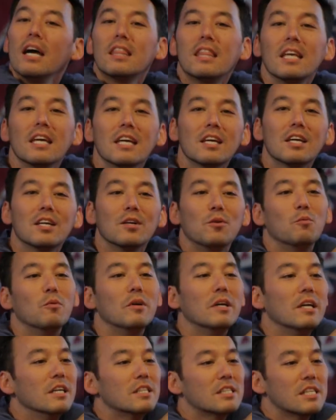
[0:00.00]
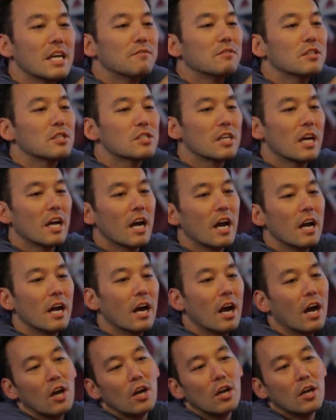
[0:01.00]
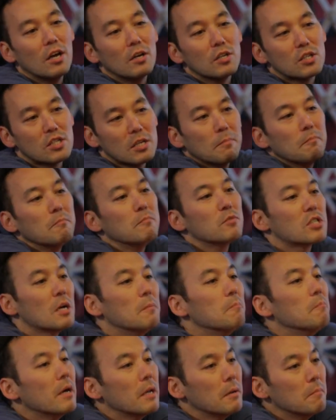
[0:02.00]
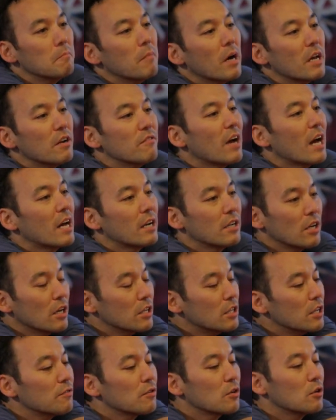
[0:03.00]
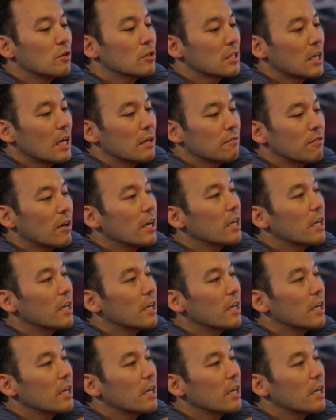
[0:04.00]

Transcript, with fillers: I think we, it's safe to say I, some some might have had a difficult time